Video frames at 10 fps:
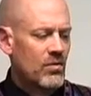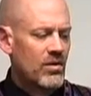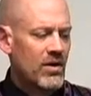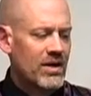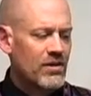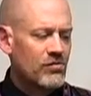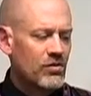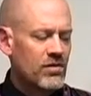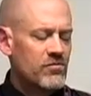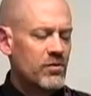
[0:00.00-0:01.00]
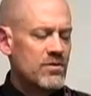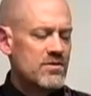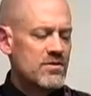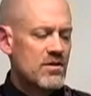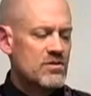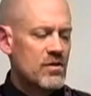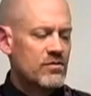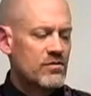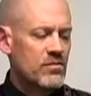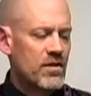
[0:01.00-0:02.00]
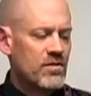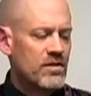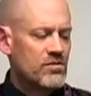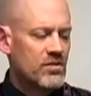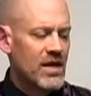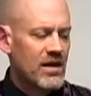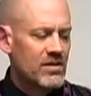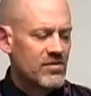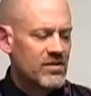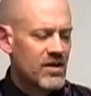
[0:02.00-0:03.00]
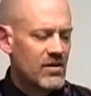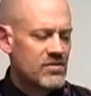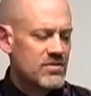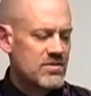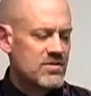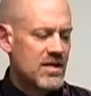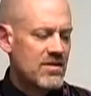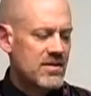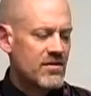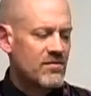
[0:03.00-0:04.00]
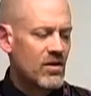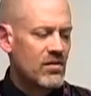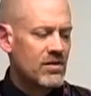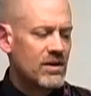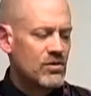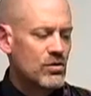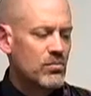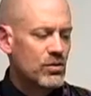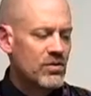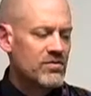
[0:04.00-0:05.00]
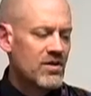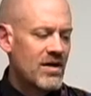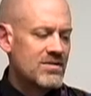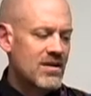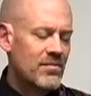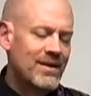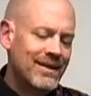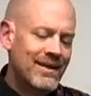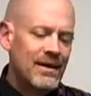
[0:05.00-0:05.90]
Were there Eastern influences on Joseph Smith? The eternality of intelligence sounds like a very Hindu Buddhist concept.